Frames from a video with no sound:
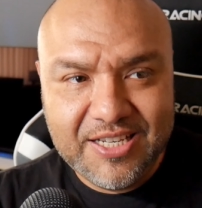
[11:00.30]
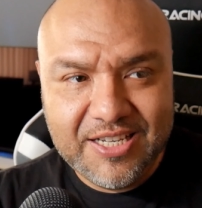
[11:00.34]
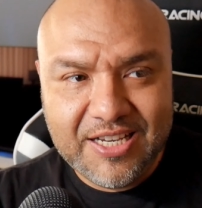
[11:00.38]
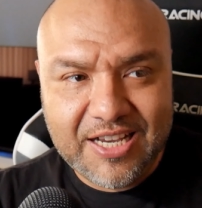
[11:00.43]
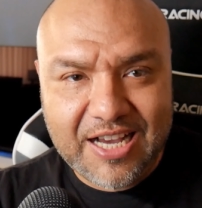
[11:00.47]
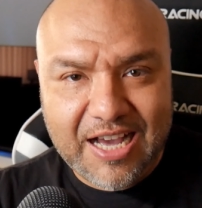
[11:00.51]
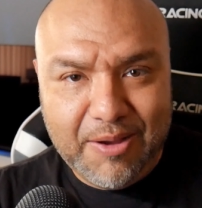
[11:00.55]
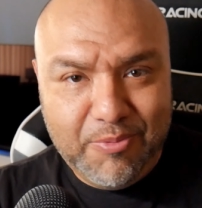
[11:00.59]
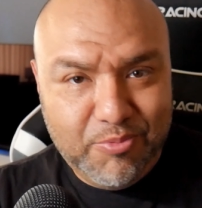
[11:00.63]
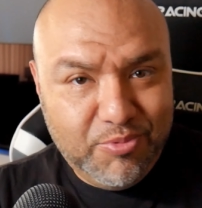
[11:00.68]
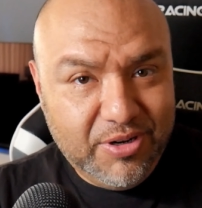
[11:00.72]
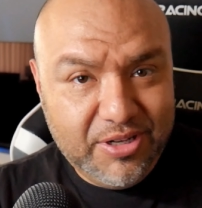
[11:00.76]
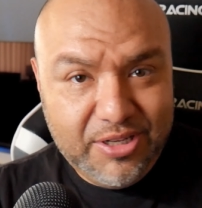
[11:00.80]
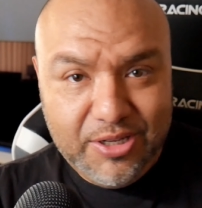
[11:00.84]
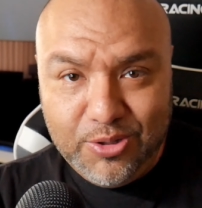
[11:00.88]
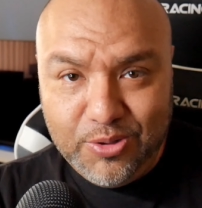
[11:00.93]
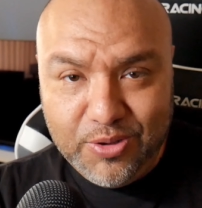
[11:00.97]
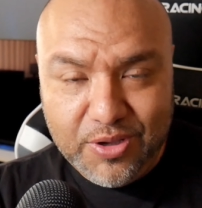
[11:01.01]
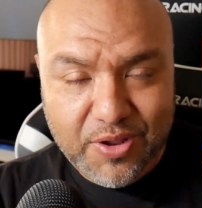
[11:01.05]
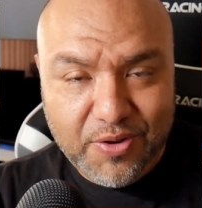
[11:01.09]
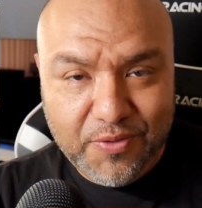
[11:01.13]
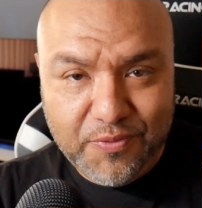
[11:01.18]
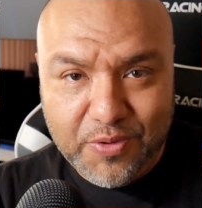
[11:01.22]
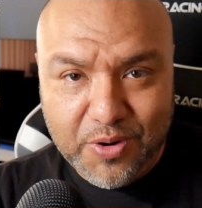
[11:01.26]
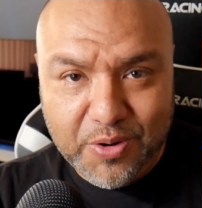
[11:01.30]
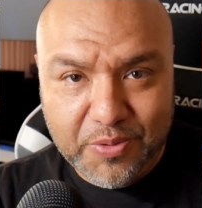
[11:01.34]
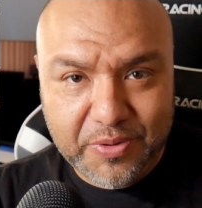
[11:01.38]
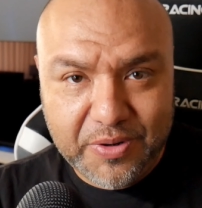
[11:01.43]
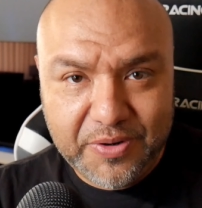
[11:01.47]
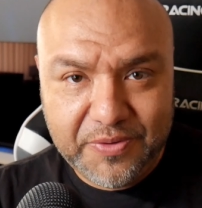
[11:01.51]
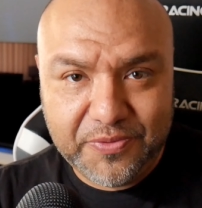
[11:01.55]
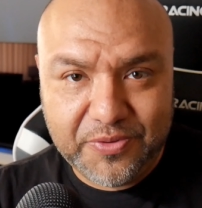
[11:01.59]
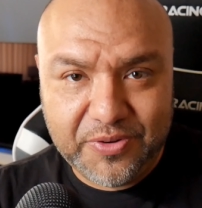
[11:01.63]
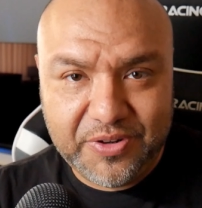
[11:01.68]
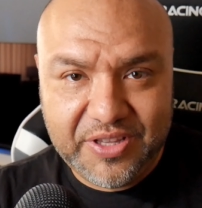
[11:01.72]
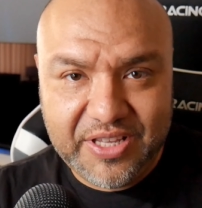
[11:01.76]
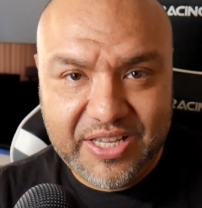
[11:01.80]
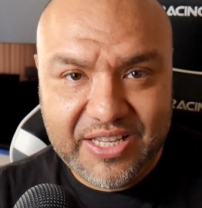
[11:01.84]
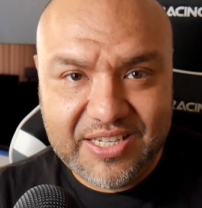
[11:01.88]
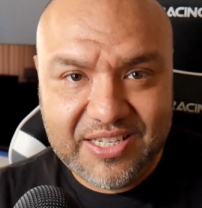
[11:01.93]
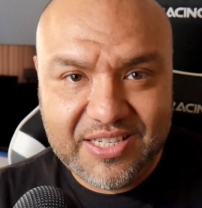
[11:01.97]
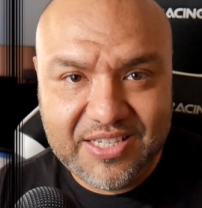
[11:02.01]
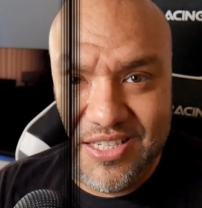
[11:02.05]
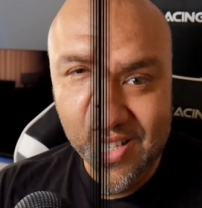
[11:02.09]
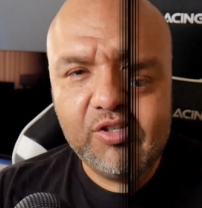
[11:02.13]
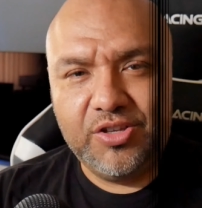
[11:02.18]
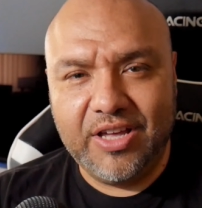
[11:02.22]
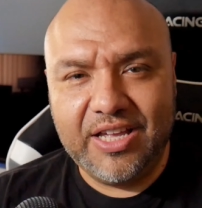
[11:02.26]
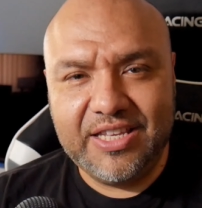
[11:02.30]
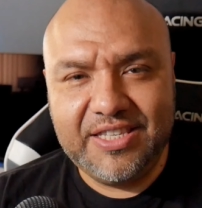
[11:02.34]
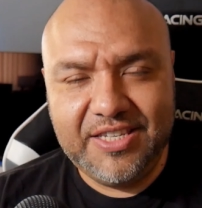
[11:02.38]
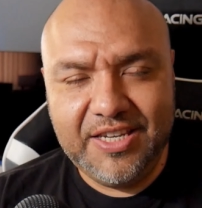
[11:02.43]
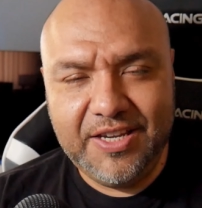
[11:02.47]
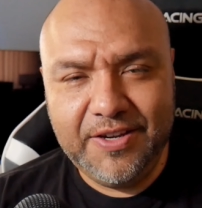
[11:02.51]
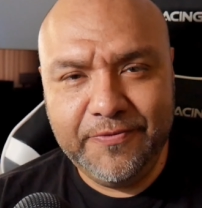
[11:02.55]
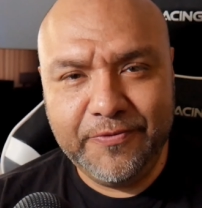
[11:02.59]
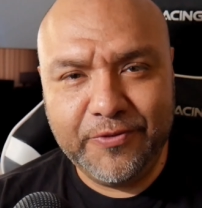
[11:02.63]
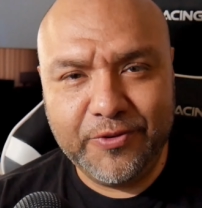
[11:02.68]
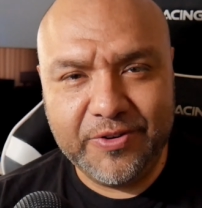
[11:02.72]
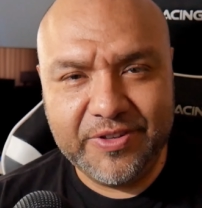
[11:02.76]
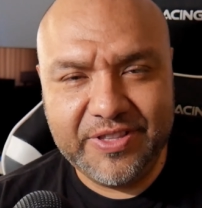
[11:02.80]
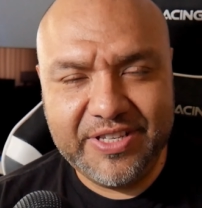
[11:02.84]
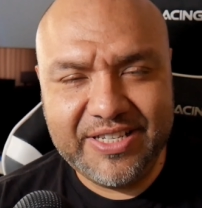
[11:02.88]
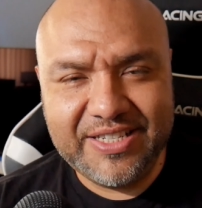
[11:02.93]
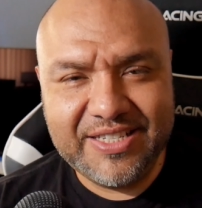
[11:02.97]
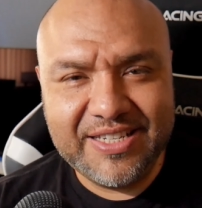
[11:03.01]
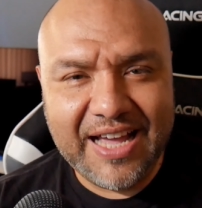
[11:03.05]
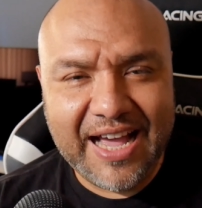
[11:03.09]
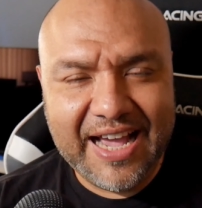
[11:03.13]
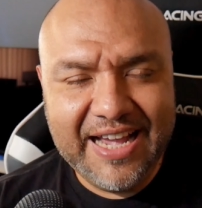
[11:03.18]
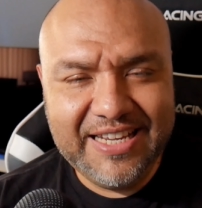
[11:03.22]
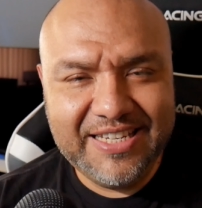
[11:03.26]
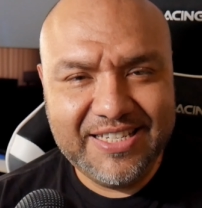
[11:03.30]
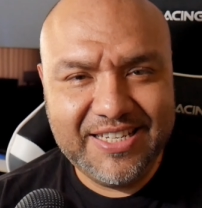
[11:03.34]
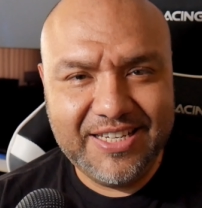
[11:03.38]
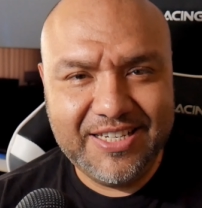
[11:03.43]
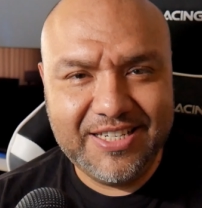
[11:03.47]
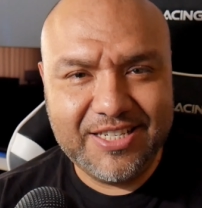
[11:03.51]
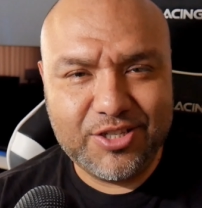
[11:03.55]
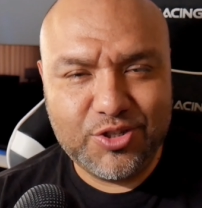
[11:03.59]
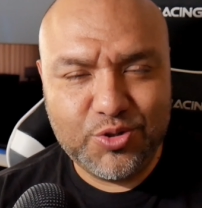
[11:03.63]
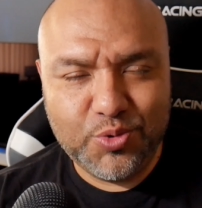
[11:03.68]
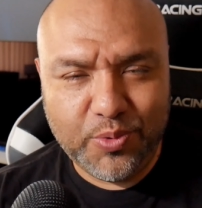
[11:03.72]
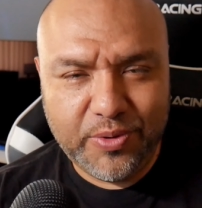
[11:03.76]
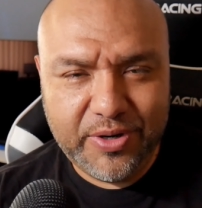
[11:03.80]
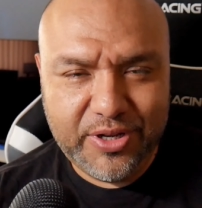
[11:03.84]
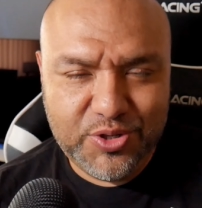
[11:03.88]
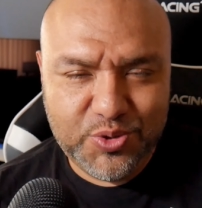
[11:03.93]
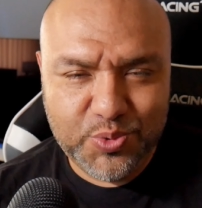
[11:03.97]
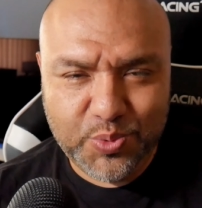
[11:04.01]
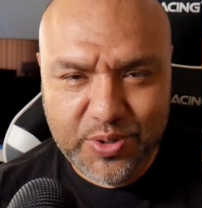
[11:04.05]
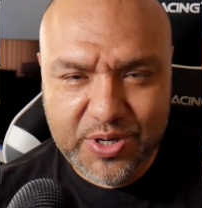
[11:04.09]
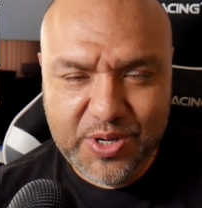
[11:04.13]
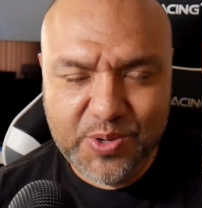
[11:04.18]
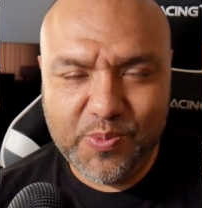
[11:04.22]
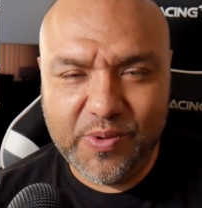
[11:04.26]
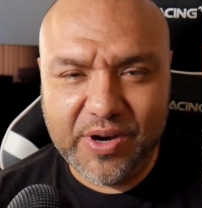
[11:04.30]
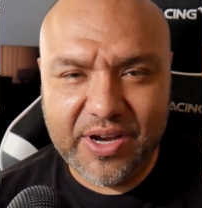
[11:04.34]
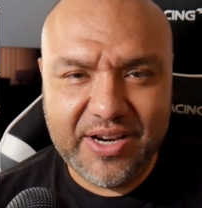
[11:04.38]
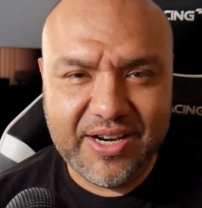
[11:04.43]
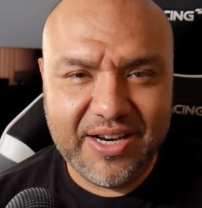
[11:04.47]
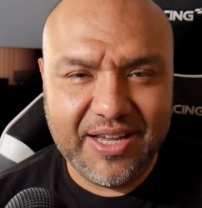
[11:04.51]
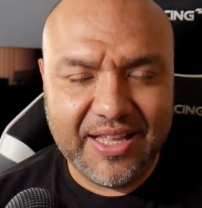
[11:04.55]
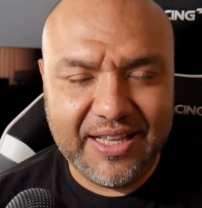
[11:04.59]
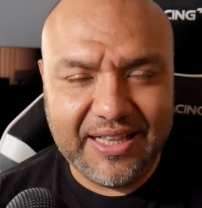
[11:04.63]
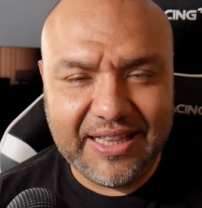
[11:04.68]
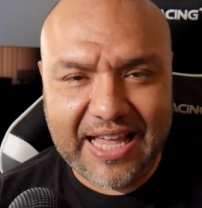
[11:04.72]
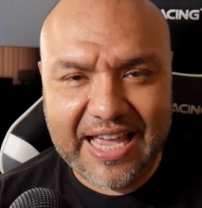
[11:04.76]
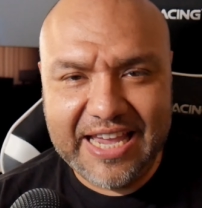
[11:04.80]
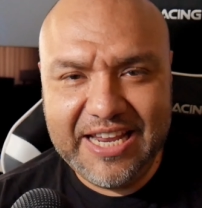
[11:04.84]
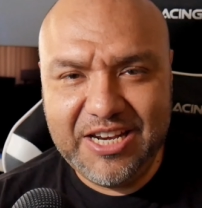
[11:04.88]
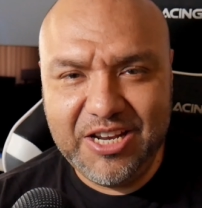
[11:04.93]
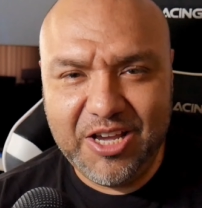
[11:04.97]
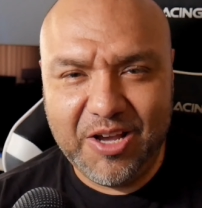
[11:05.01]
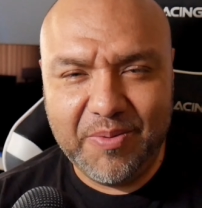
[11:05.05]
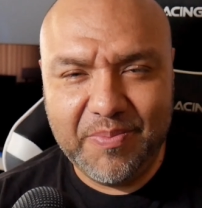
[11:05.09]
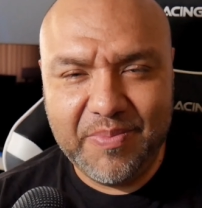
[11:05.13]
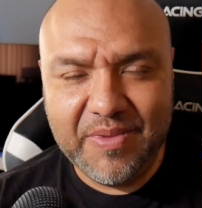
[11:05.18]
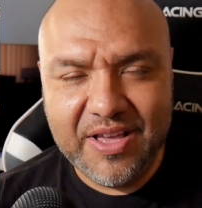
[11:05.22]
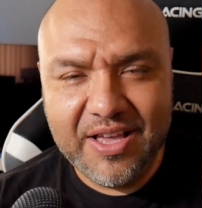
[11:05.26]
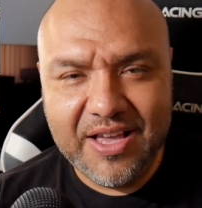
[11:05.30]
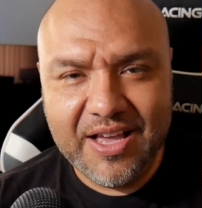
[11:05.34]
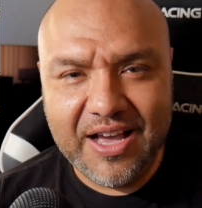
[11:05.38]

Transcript: I'm really looking forward for this. So that's it for this Hisense 2021 lineup.